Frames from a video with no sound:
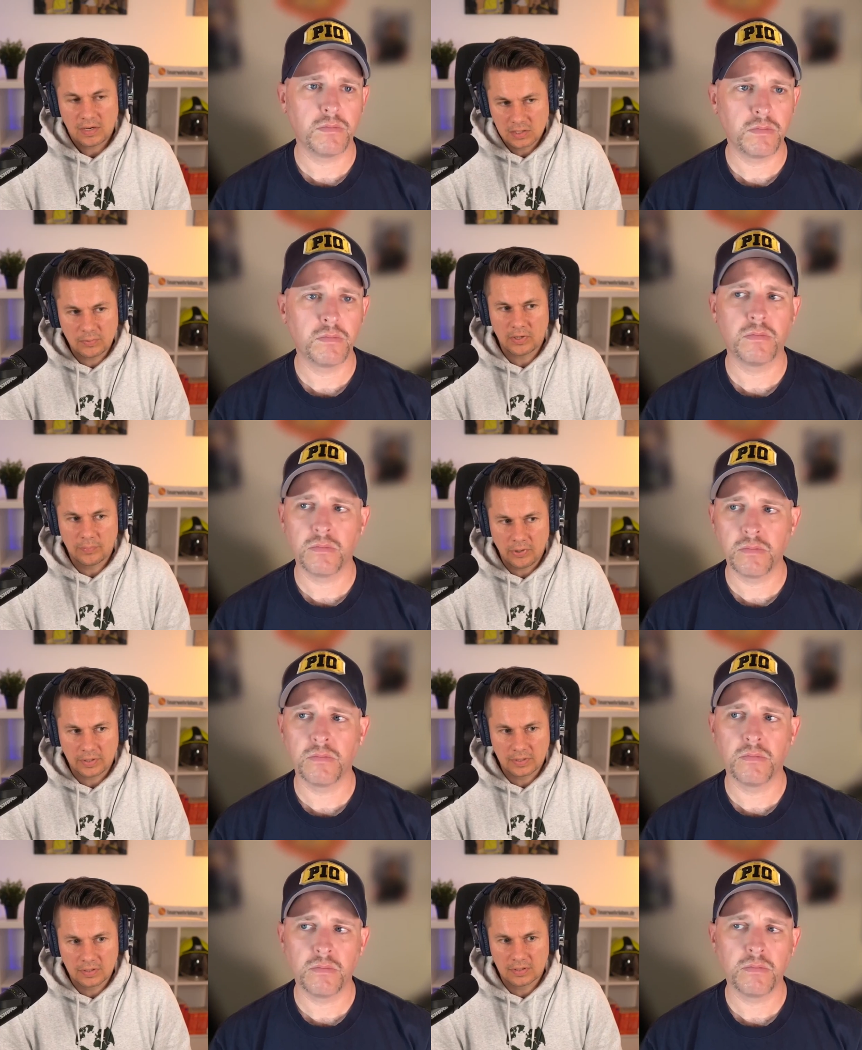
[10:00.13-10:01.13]
Speaker 1: it's very
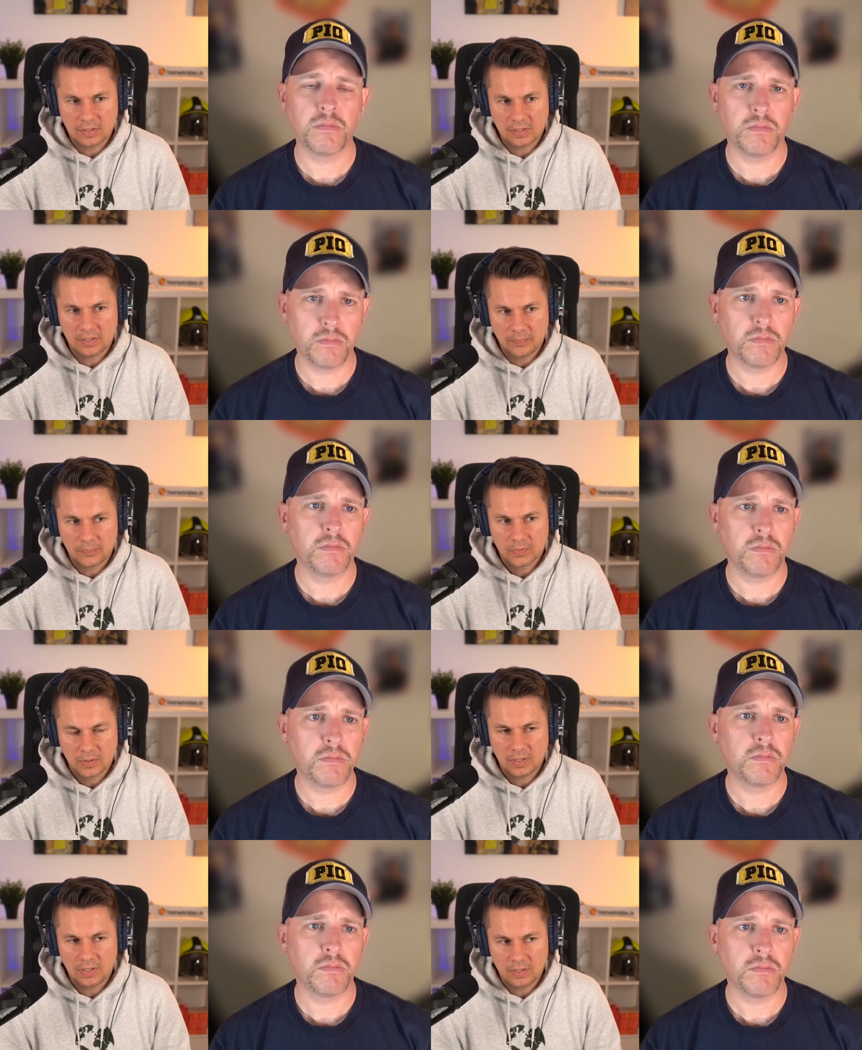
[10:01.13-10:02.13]
important um,
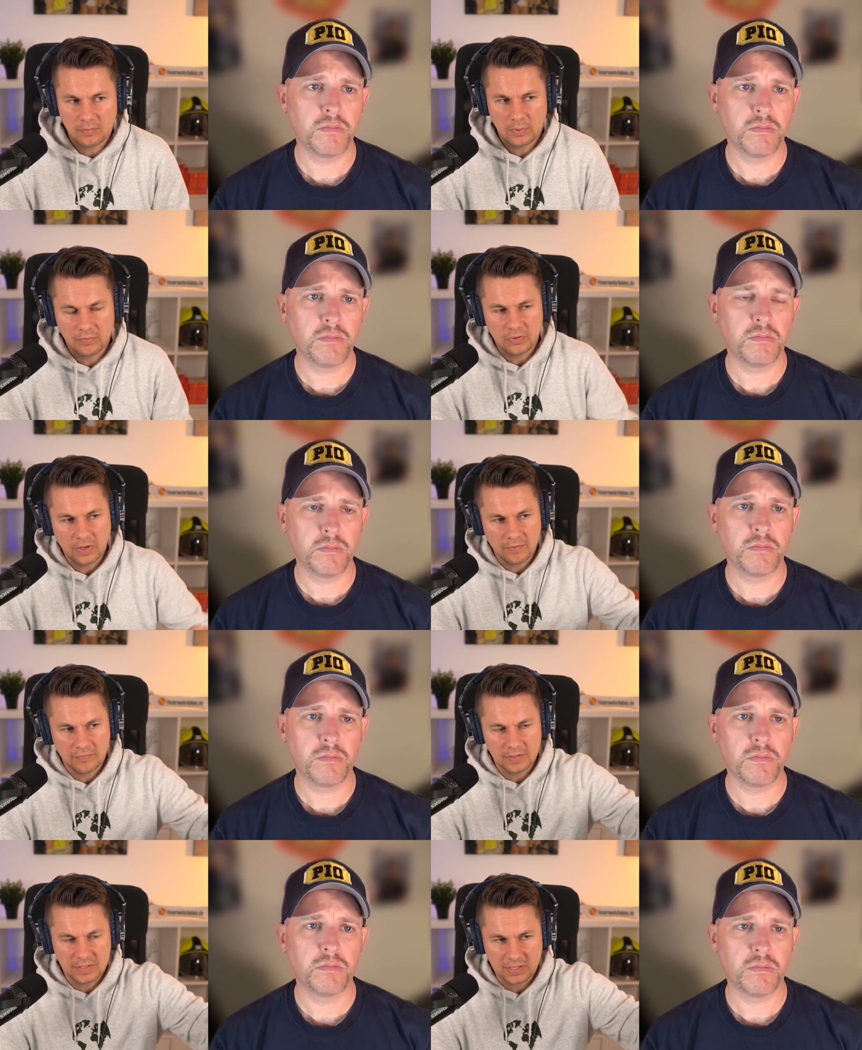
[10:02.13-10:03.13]
in, if you
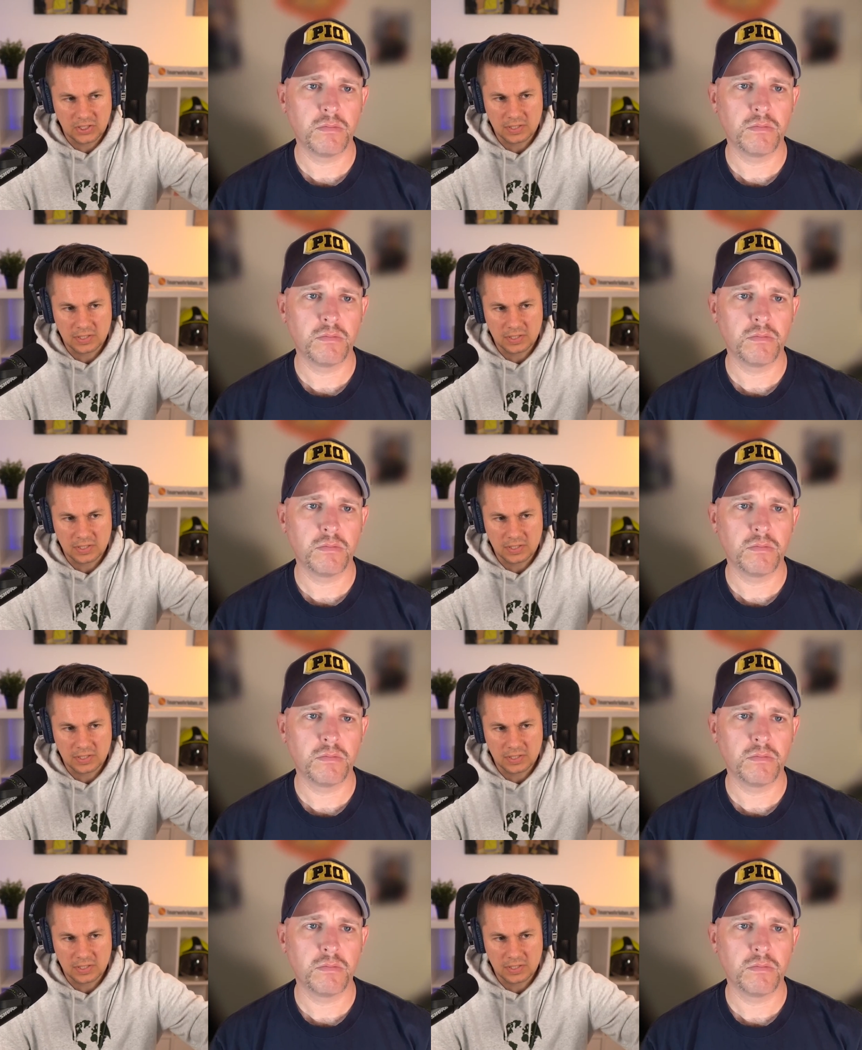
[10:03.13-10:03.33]
have such a